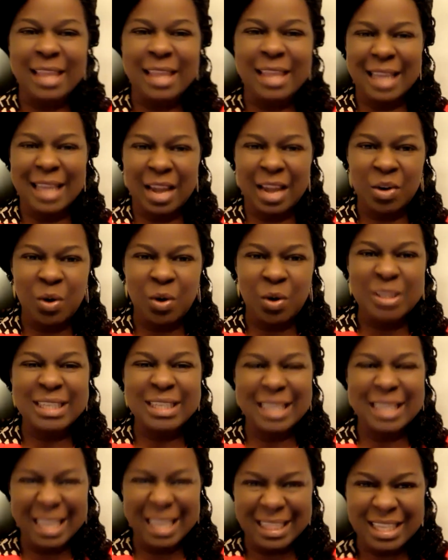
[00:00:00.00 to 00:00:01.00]
than the
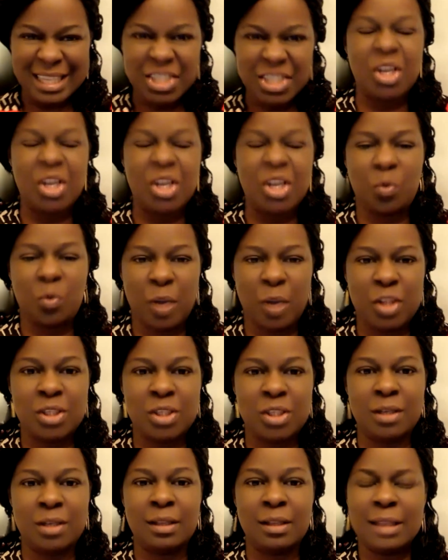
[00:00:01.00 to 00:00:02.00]
anointing in this generation.